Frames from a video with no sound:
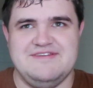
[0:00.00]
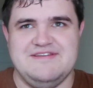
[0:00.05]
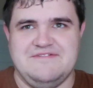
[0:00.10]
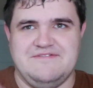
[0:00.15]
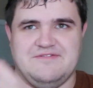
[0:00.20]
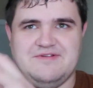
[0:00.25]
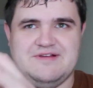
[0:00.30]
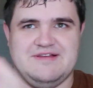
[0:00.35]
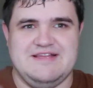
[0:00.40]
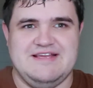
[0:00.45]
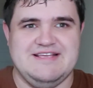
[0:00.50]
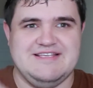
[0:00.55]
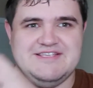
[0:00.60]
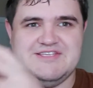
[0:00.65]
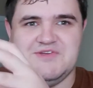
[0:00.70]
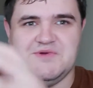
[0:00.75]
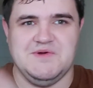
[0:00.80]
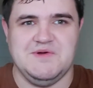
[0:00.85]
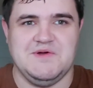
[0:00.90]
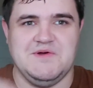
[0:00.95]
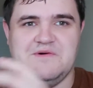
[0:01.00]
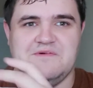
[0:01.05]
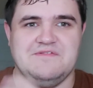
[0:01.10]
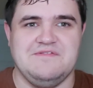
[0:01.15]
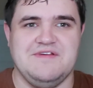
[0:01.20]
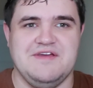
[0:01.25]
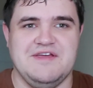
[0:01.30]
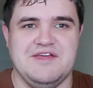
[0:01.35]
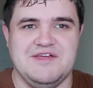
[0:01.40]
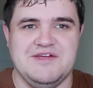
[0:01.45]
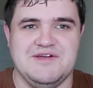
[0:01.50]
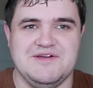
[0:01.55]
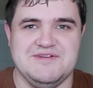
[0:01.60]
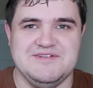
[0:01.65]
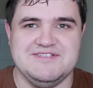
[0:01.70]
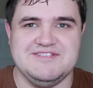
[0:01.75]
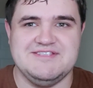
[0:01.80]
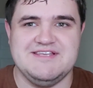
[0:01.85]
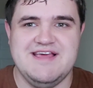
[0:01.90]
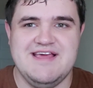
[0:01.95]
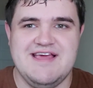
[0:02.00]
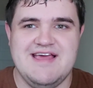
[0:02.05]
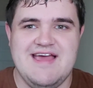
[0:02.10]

different historical figures